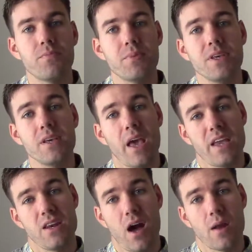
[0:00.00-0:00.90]
be
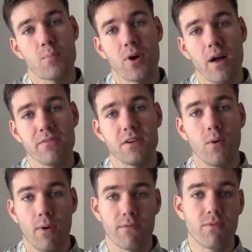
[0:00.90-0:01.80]
a non-profit
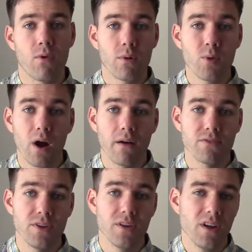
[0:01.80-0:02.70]
or a
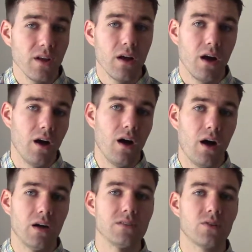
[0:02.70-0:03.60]
for-profit
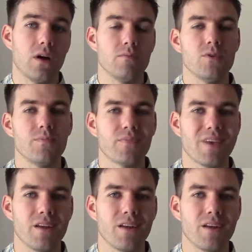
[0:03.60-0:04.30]
ensemble.